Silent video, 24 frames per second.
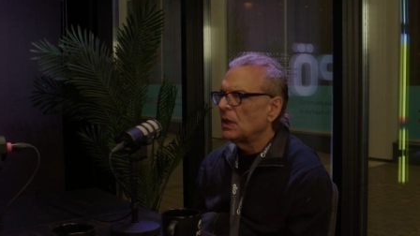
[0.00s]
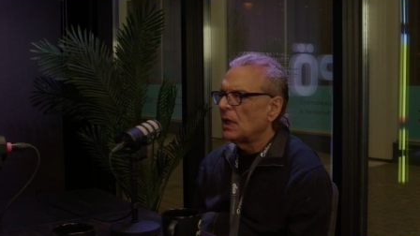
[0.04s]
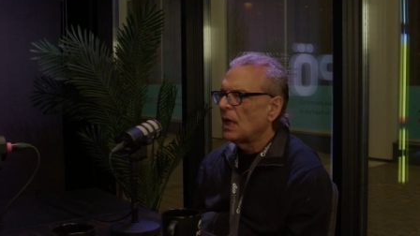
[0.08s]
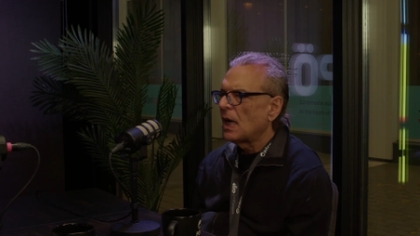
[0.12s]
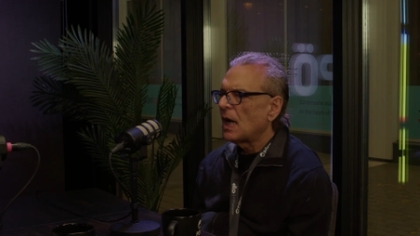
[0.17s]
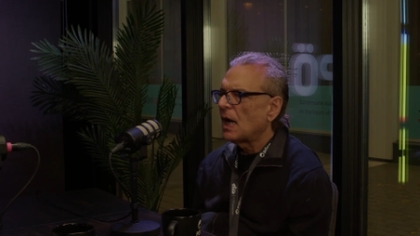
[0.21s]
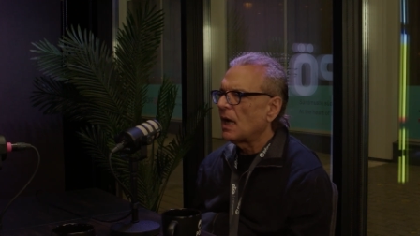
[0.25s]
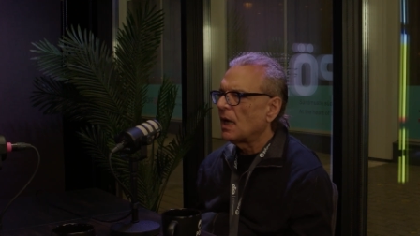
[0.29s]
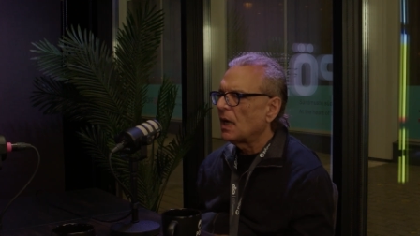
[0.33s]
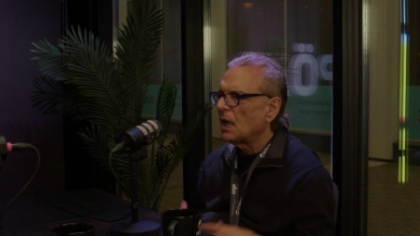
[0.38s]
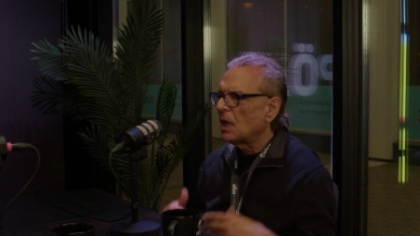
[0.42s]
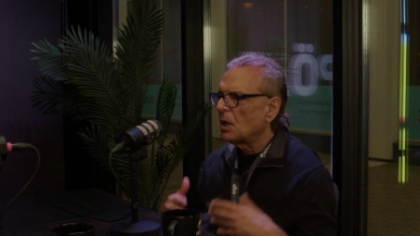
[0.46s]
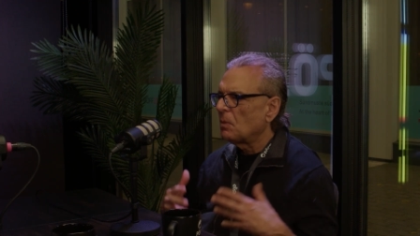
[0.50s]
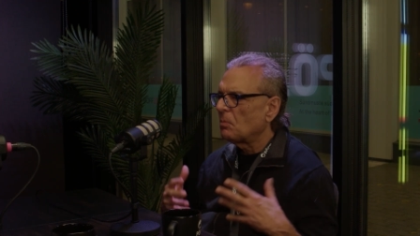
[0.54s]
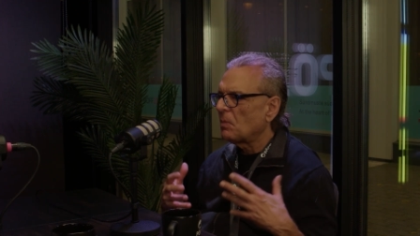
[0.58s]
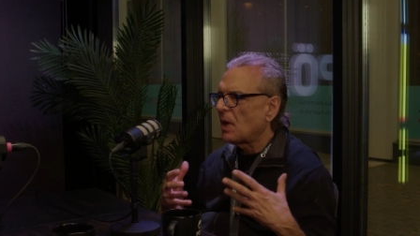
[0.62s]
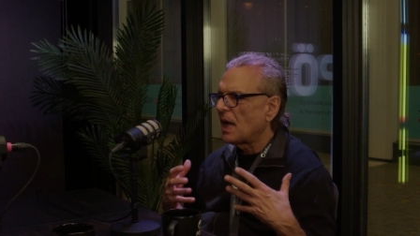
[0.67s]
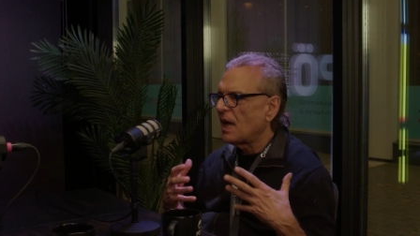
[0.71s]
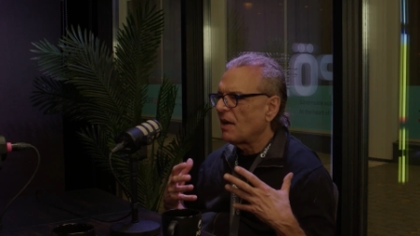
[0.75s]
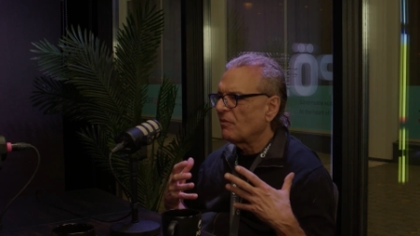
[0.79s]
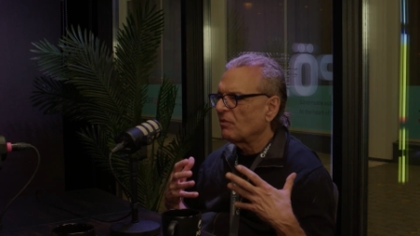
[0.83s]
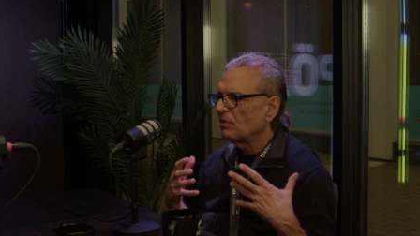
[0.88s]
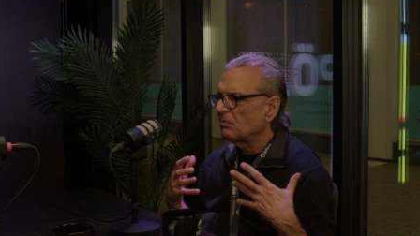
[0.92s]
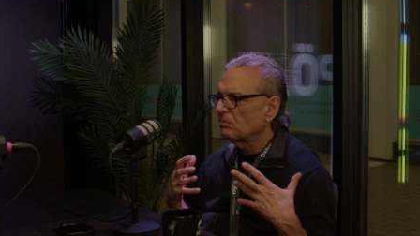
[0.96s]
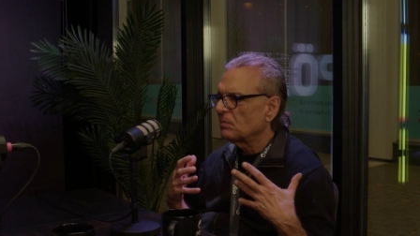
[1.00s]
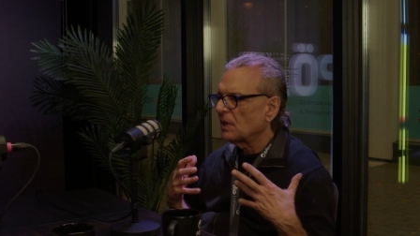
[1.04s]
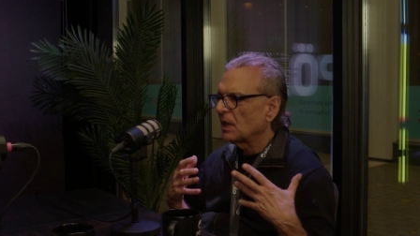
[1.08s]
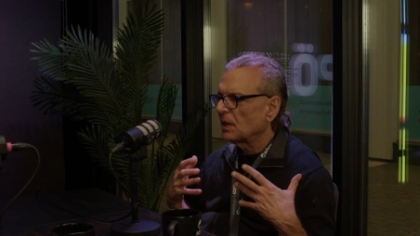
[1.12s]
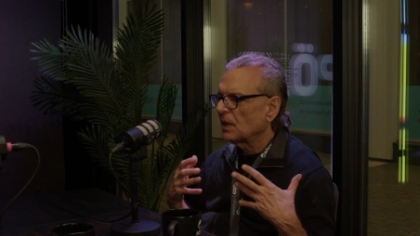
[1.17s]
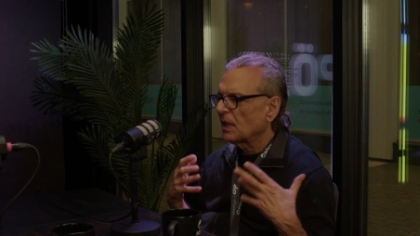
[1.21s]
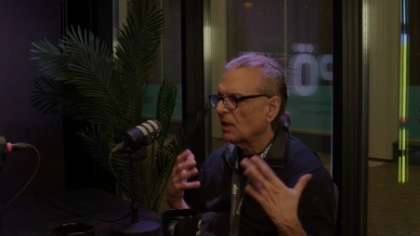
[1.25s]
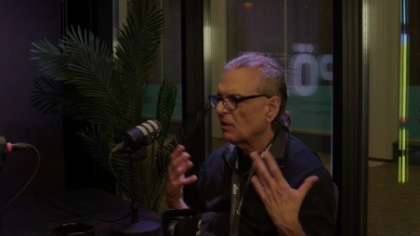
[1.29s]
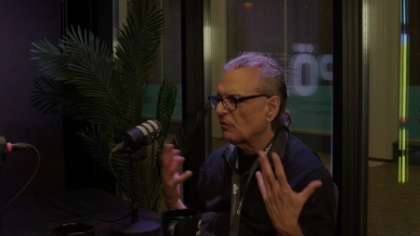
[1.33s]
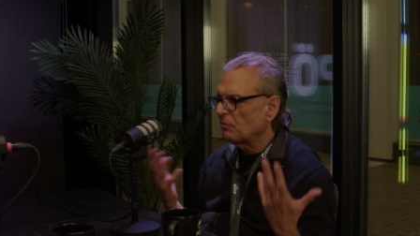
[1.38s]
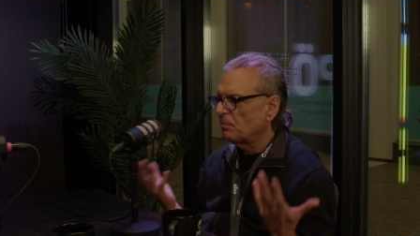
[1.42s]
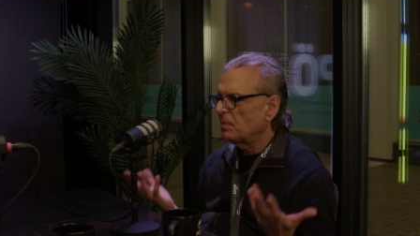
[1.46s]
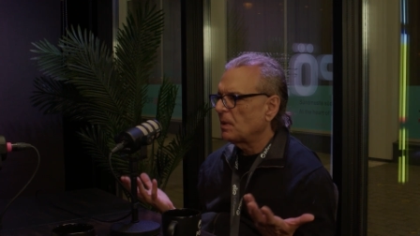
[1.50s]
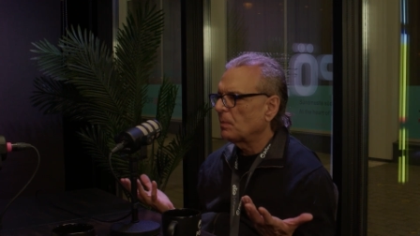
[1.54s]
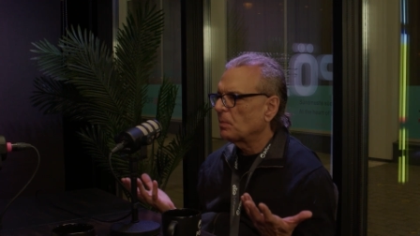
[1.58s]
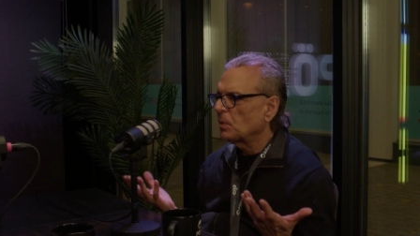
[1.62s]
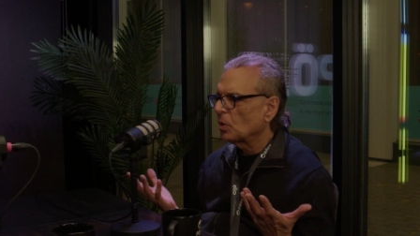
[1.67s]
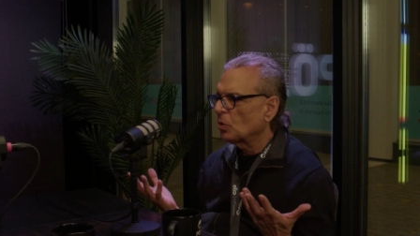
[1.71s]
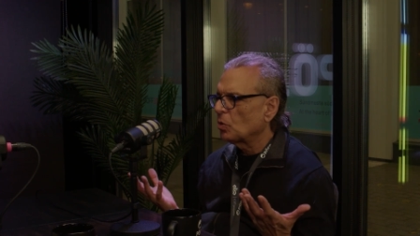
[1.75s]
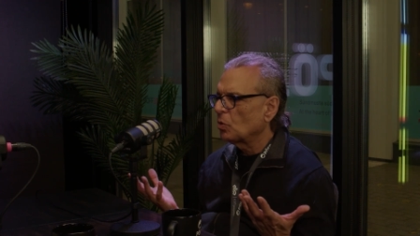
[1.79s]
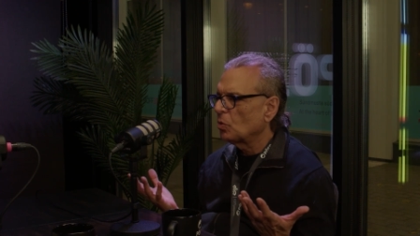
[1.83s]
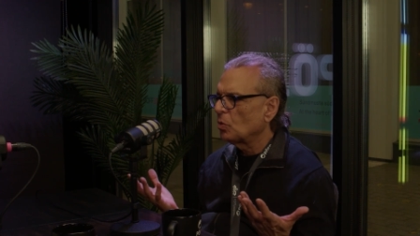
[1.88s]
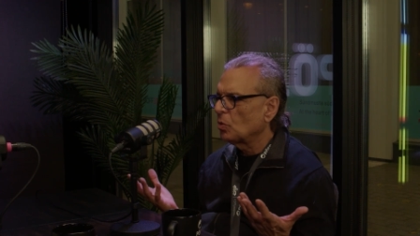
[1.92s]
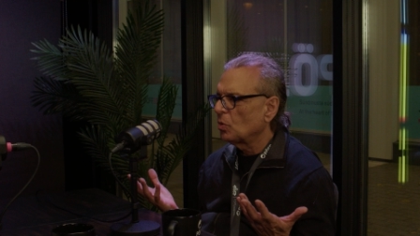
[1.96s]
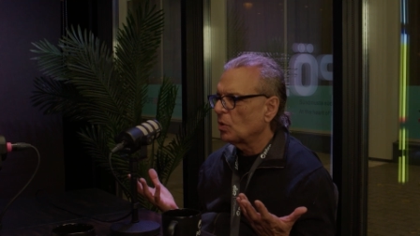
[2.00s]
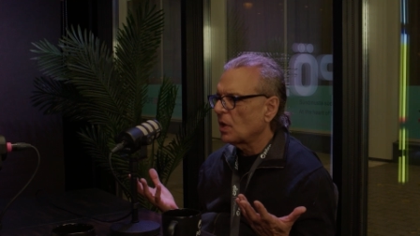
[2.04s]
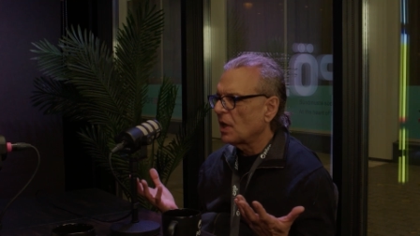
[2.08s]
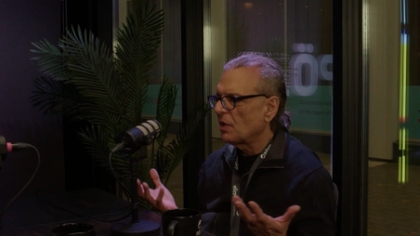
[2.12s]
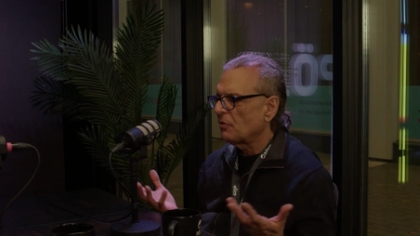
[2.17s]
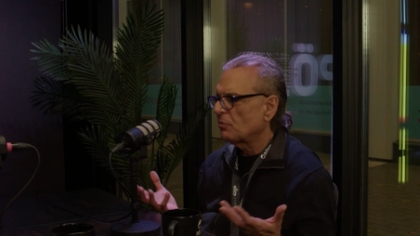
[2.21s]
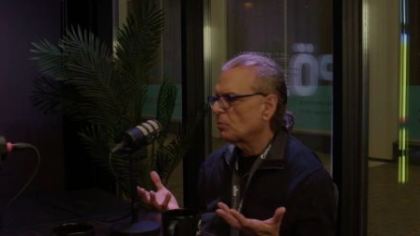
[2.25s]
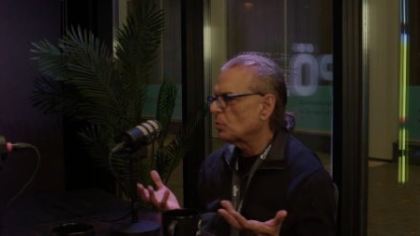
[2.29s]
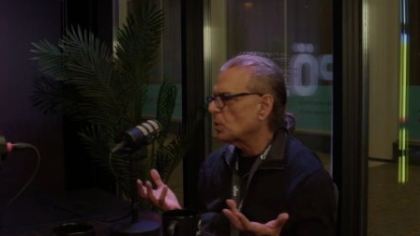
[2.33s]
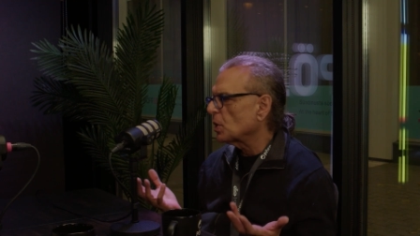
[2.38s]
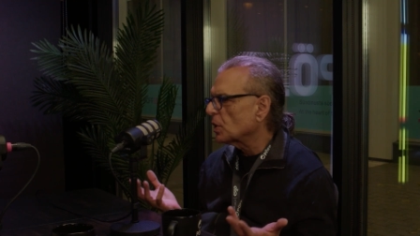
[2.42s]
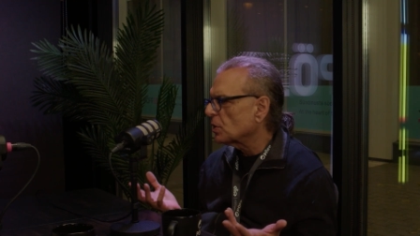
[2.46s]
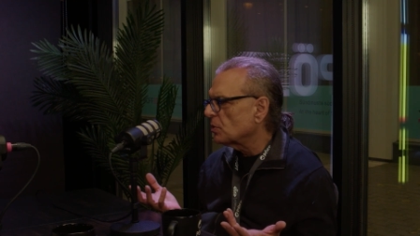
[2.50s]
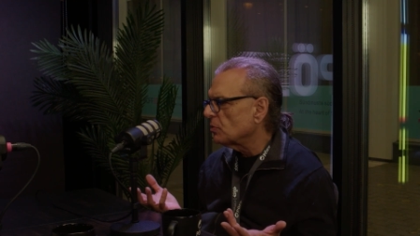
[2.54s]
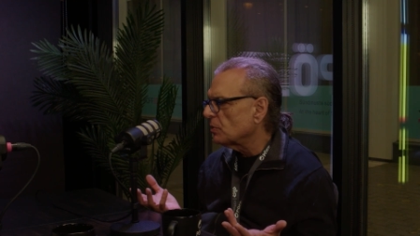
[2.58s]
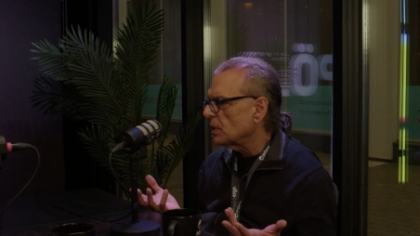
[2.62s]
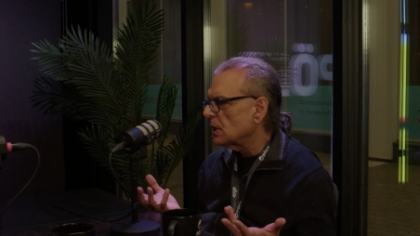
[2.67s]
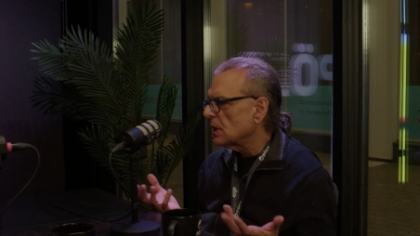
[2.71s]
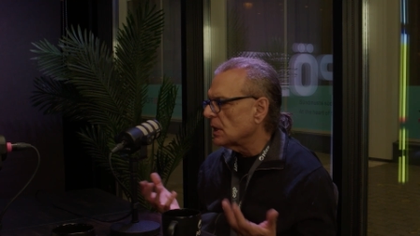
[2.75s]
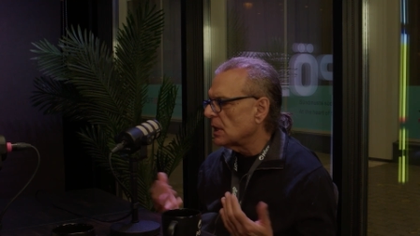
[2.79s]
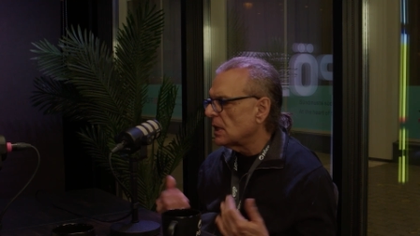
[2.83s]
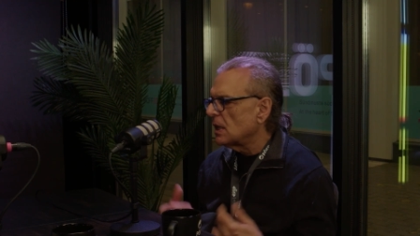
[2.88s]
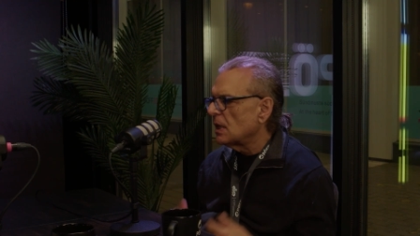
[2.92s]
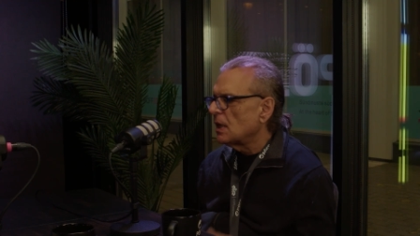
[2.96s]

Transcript: um, I have a, a lot of people who I've worked with,